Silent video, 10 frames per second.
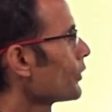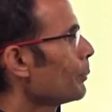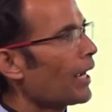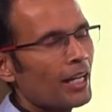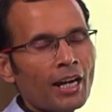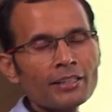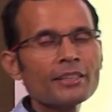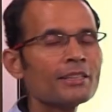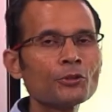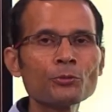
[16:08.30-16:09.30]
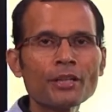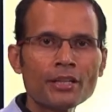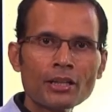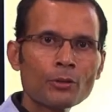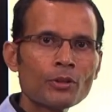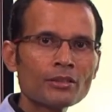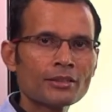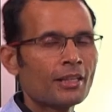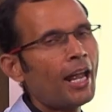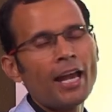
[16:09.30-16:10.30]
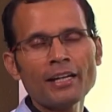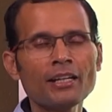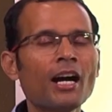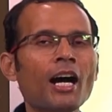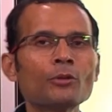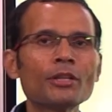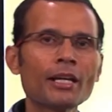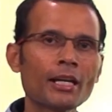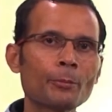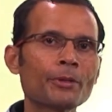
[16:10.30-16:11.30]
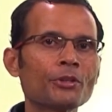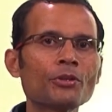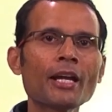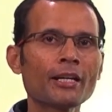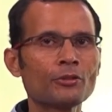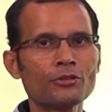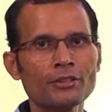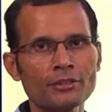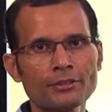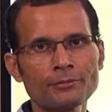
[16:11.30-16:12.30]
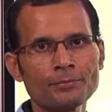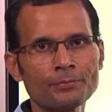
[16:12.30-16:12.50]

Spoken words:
by heart these two intervals and how they help in your diagnosis.